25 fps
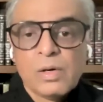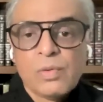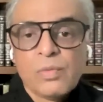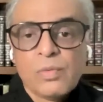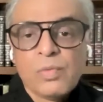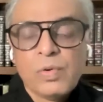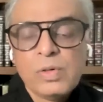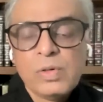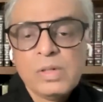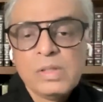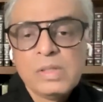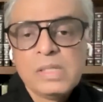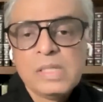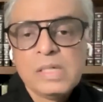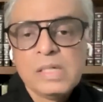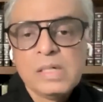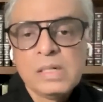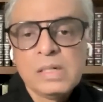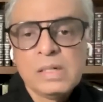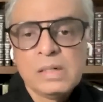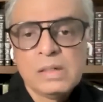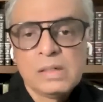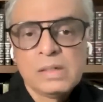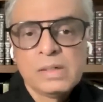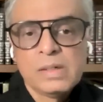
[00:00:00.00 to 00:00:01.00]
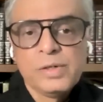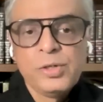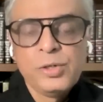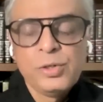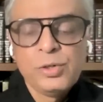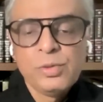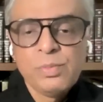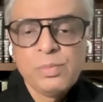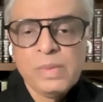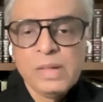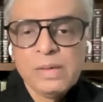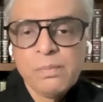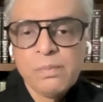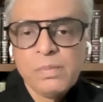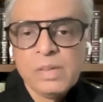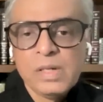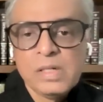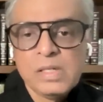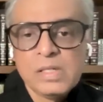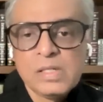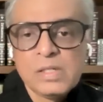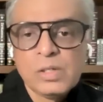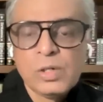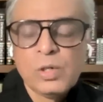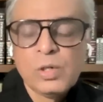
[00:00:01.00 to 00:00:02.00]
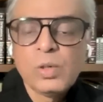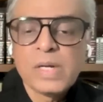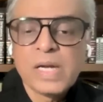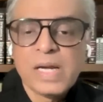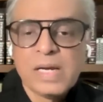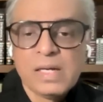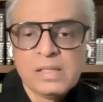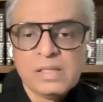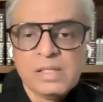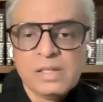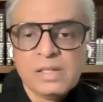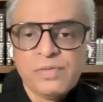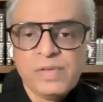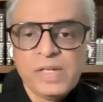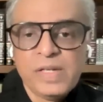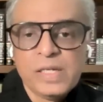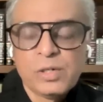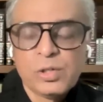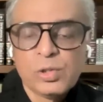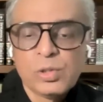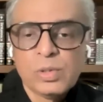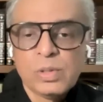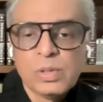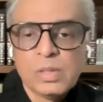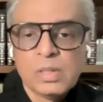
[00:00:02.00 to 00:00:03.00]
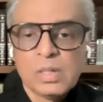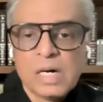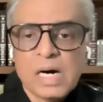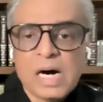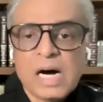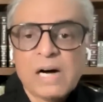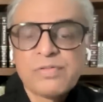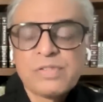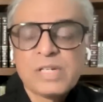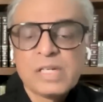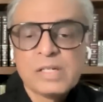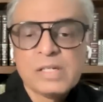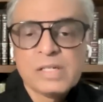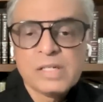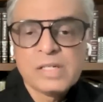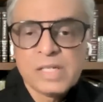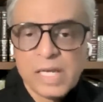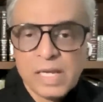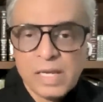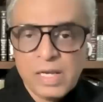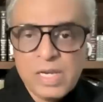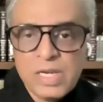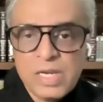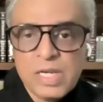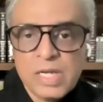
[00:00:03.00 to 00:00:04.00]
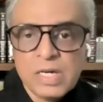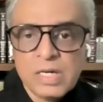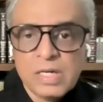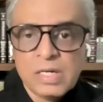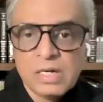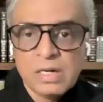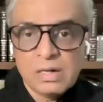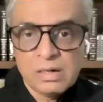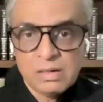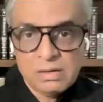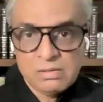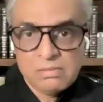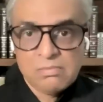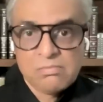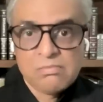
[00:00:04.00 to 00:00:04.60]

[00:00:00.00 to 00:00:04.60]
would the new members look at the veto after a 10-year